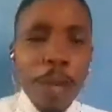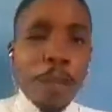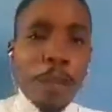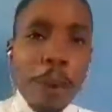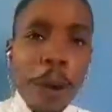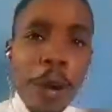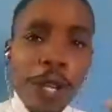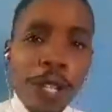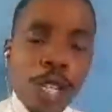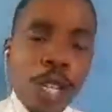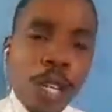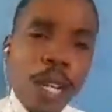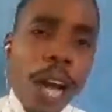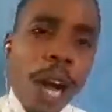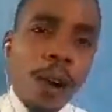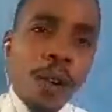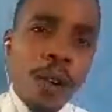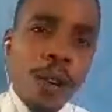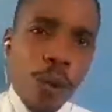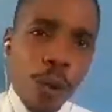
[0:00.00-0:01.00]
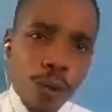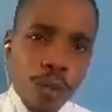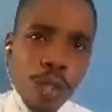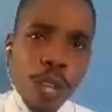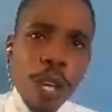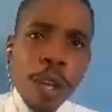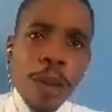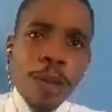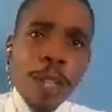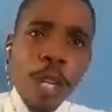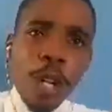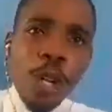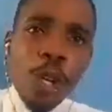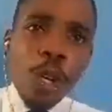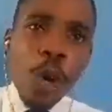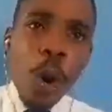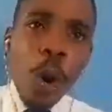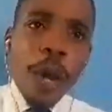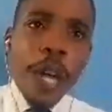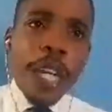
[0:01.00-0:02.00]
Personal growth,
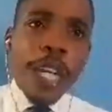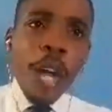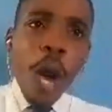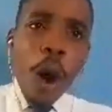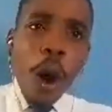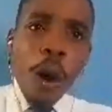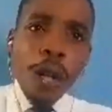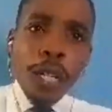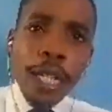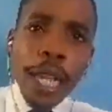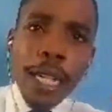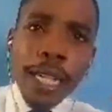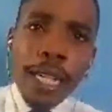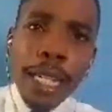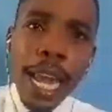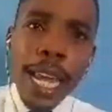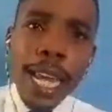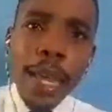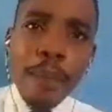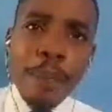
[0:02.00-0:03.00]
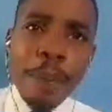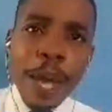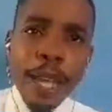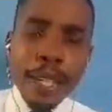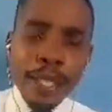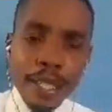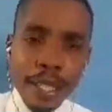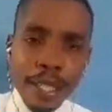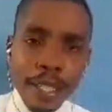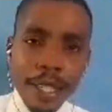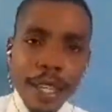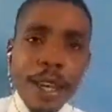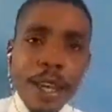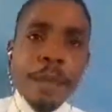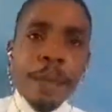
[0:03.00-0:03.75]
growing on a daily basis,